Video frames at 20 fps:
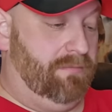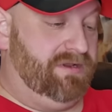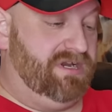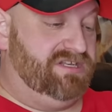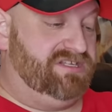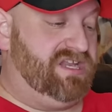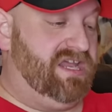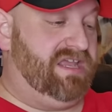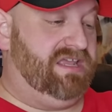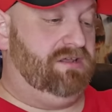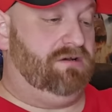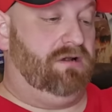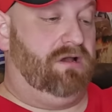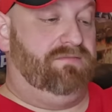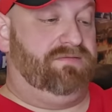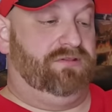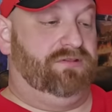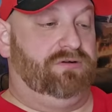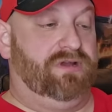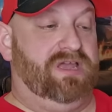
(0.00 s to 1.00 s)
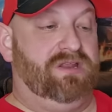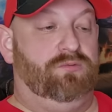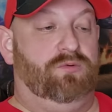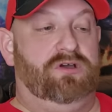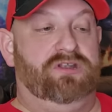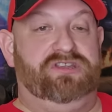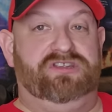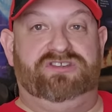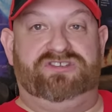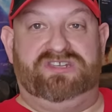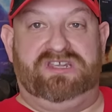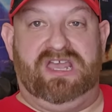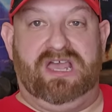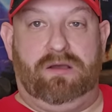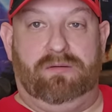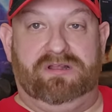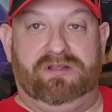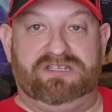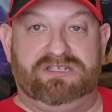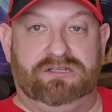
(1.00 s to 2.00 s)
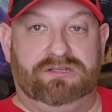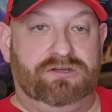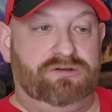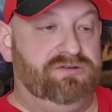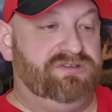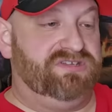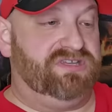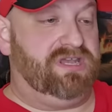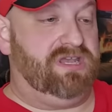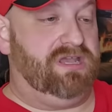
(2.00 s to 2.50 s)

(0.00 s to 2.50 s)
I'm gonna take it off the red one. You see how it's loose